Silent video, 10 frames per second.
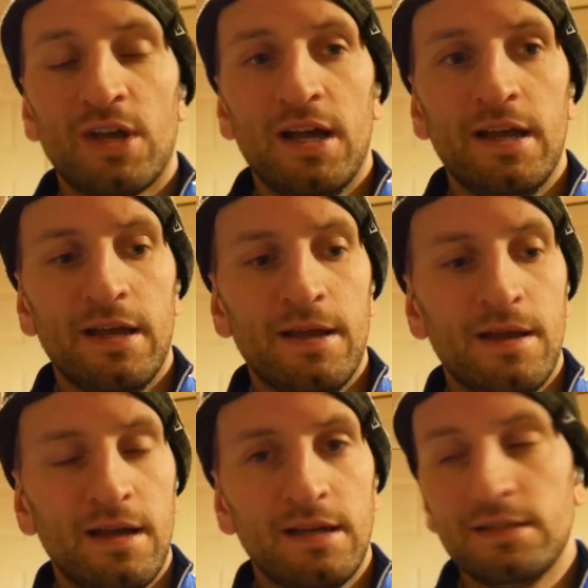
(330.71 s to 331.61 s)

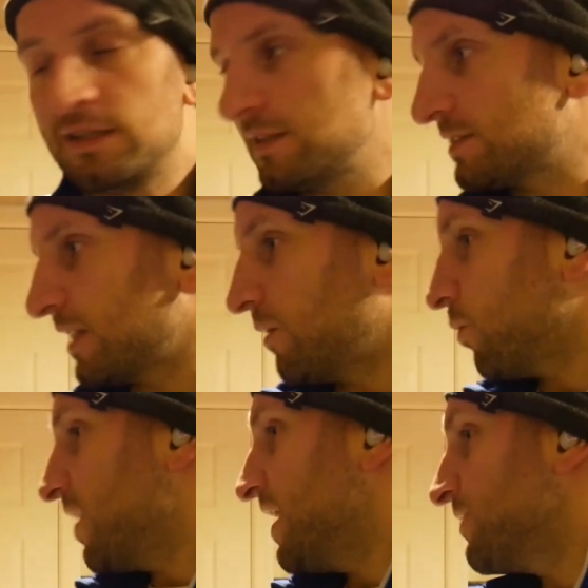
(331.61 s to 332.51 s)
it's like
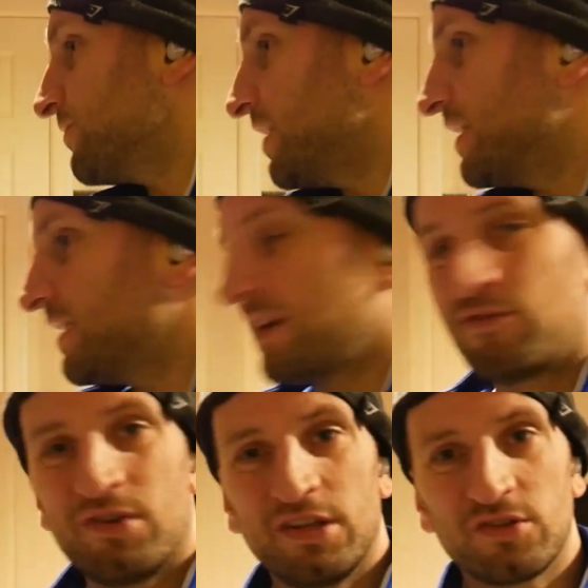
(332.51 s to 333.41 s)
wet and raining and I
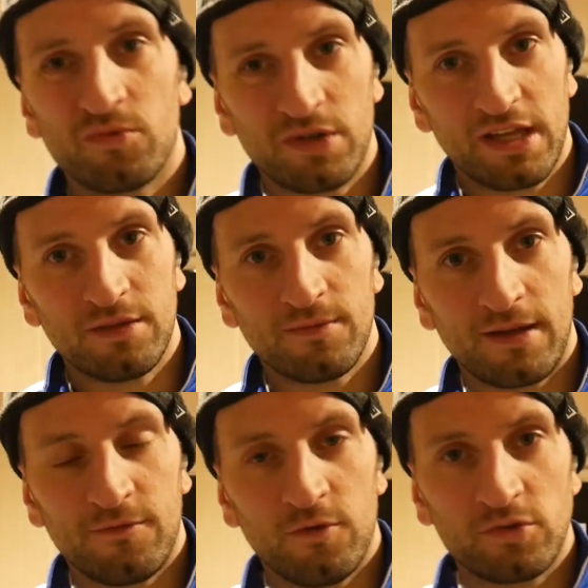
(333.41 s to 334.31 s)
really don't want to get them
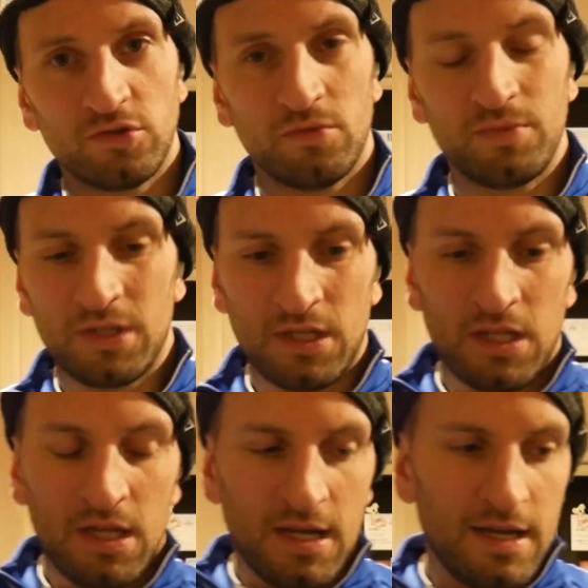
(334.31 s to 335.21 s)
like fucked up,
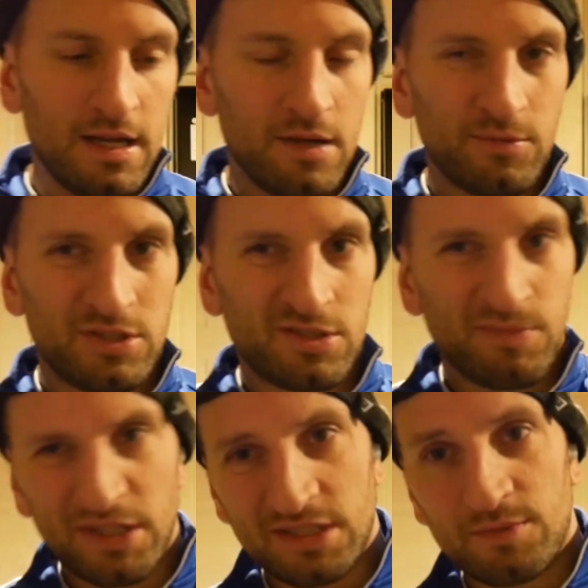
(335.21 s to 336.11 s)
which
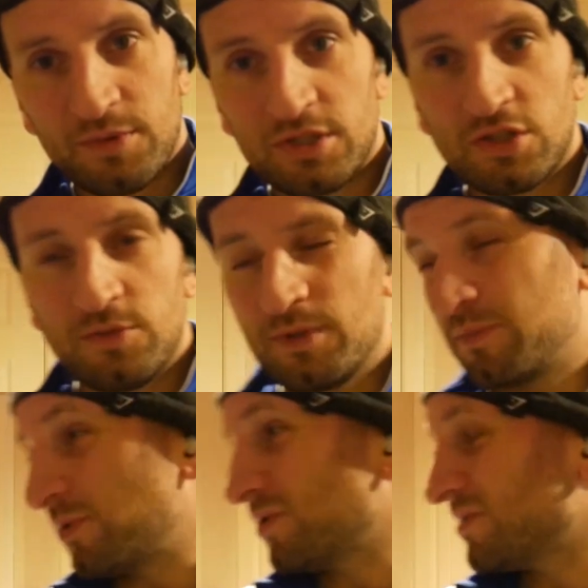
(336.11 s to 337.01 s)
might seem a bit stupid,
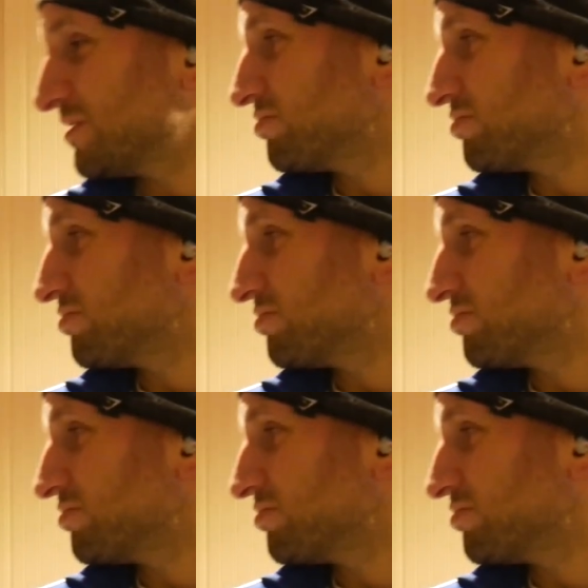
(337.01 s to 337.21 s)
but